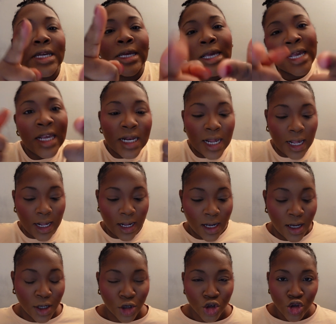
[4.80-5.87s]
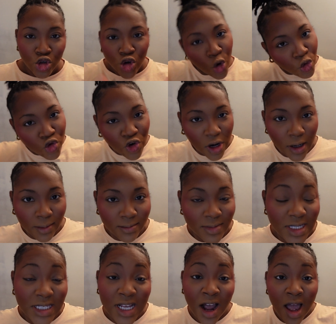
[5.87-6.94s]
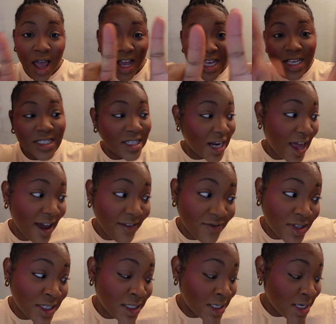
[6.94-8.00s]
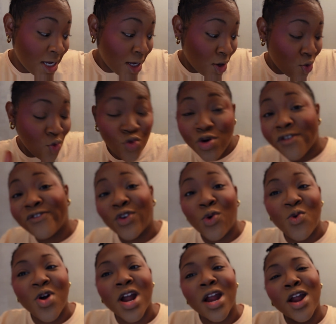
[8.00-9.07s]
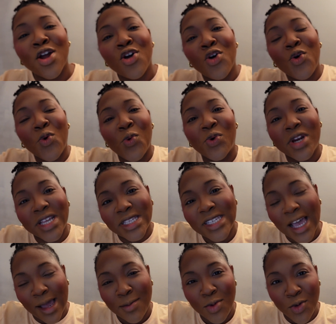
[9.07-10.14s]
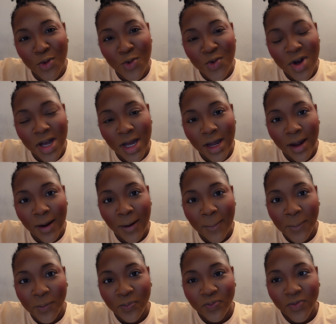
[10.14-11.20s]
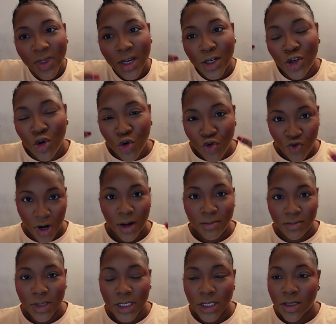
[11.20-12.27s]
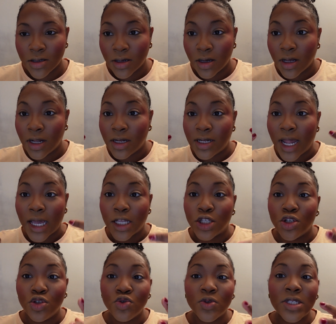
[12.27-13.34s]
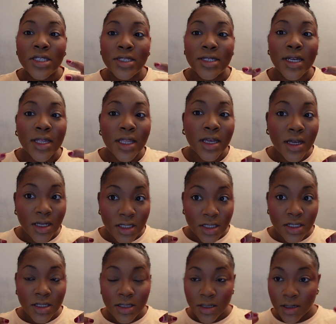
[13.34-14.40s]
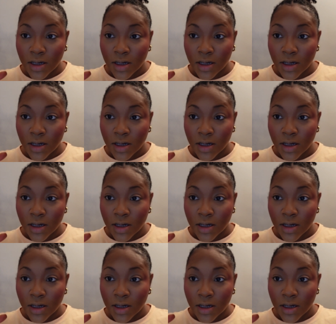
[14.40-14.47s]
Eating. No crumbs is left on the floor, on the table. No crumbs. Like, do you see this?